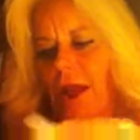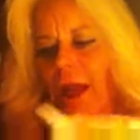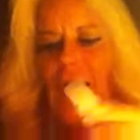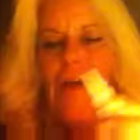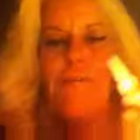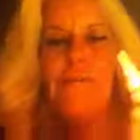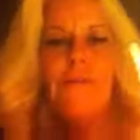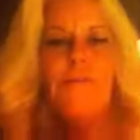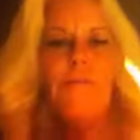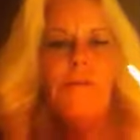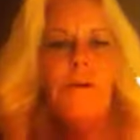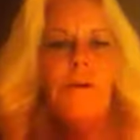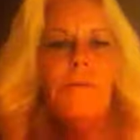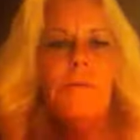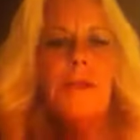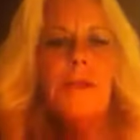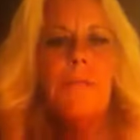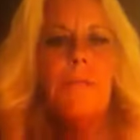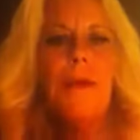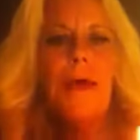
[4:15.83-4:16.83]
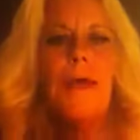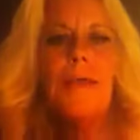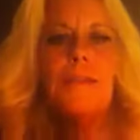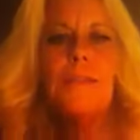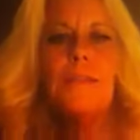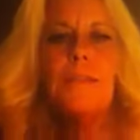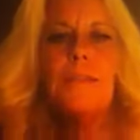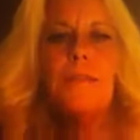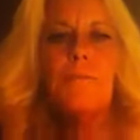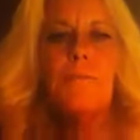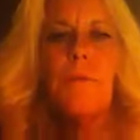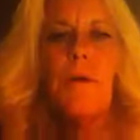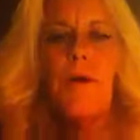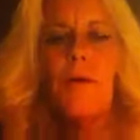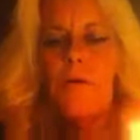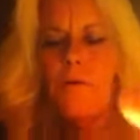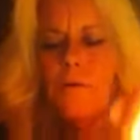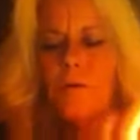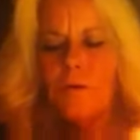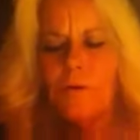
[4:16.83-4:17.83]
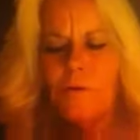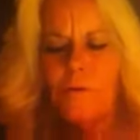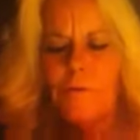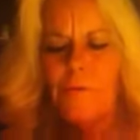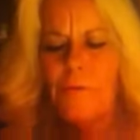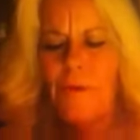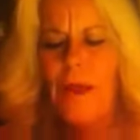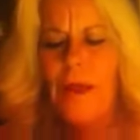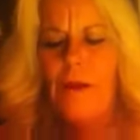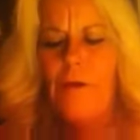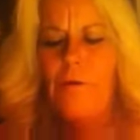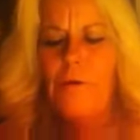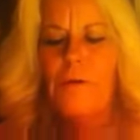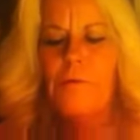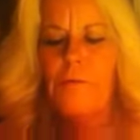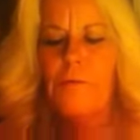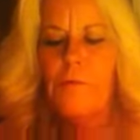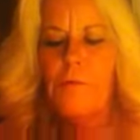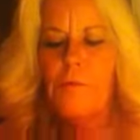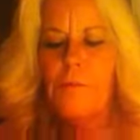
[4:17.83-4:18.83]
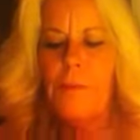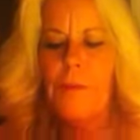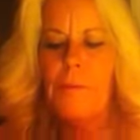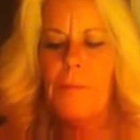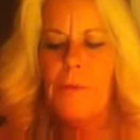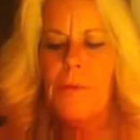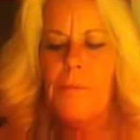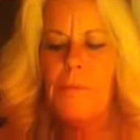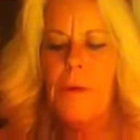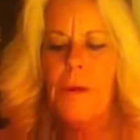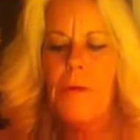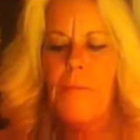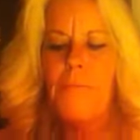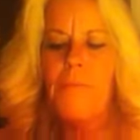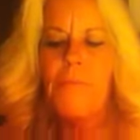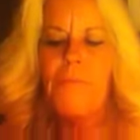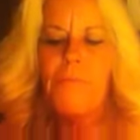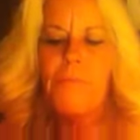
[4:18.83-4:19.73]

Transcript: having very many passes and bottles, or I don't even remember, but